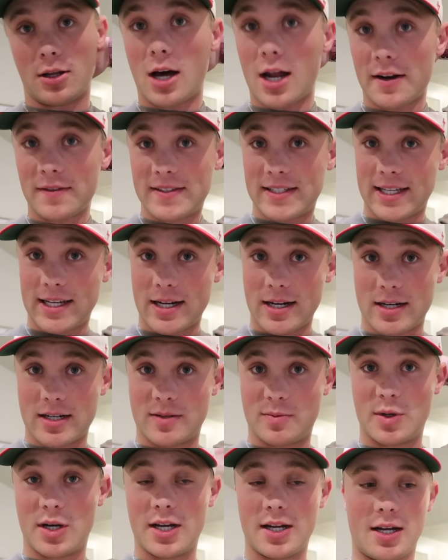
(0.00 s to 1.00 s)
a lot of
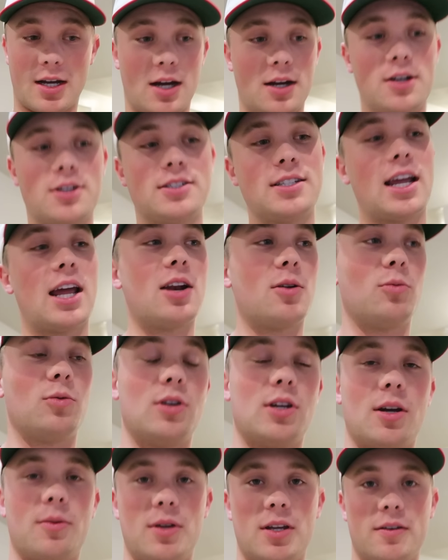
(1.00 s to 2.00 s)
tears but
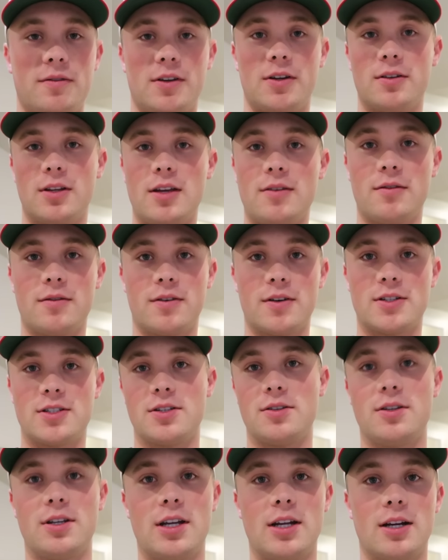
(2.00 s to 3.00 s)
understandably i mean if you're leaving for
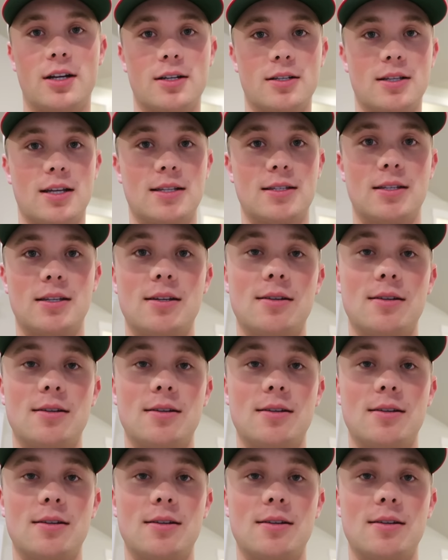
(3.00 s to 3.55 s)
two years that's